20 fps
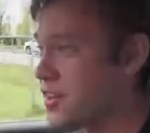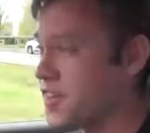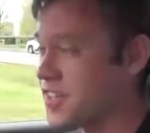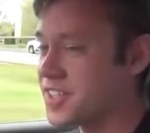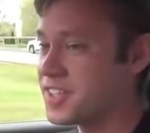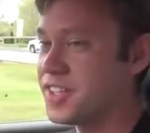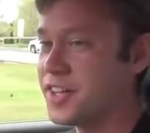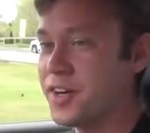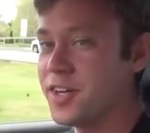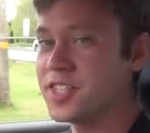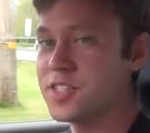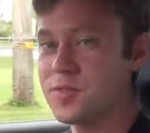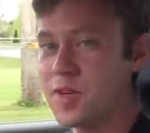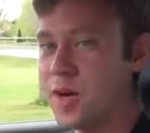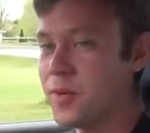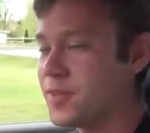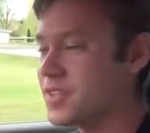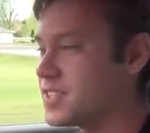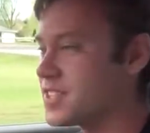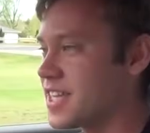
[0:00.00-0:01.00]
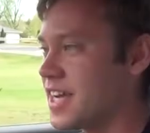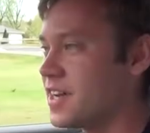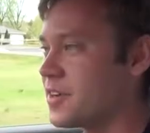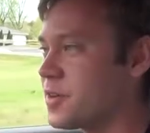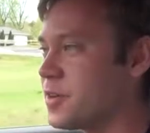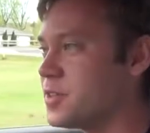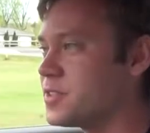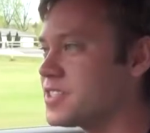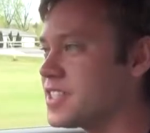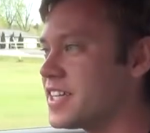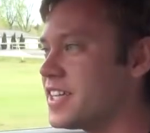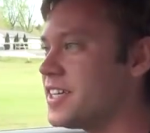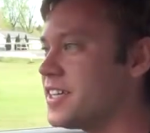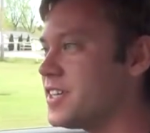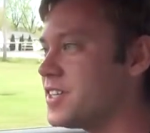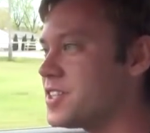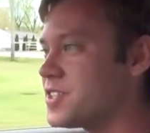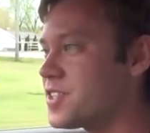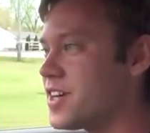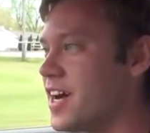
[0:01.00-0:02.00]
thing to notice while we're just kind of cruising
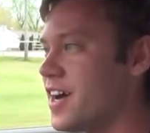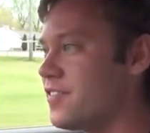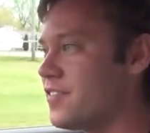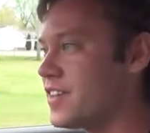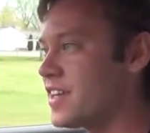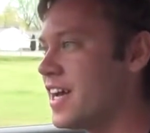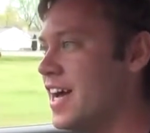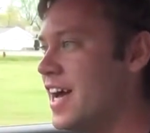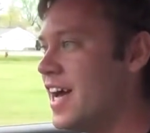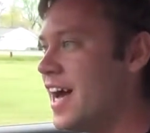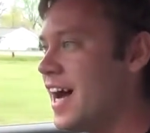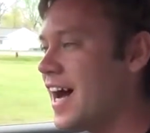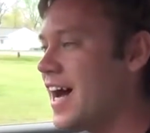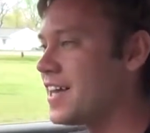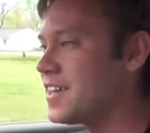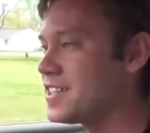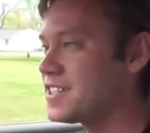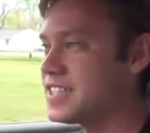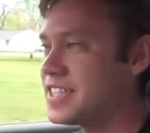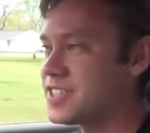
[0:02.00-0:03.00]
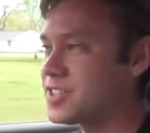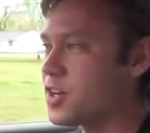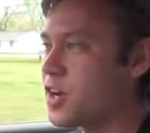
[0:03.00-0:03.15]
here in traffic, the seats